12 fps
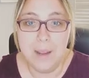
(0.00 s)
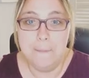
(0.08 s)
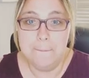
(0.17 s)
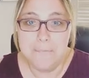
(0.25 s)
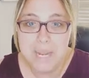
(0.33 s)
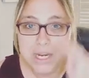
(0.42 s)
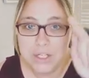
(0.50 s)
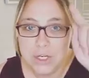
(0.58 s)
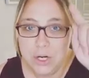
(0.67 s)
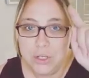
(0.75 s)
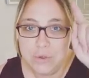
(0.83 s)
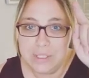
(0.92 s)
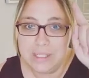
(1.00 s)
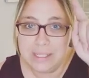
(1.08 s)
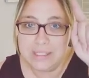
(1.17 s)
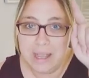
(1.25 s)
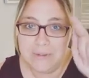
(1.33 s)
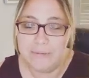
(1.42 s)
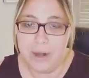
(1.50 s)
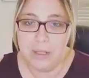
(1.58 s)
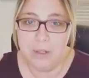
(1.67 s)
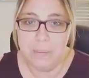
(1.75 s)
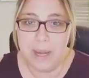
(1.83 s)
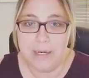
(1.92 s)
make sure you click that
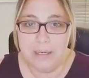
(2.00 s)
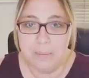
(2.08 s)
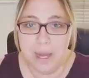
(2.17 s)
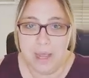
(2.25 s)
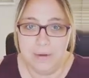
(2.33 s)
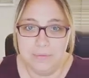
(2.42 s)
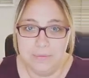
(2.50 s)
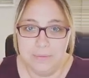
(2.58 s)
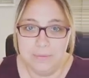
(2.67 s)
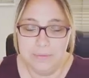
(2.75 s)
follow button above.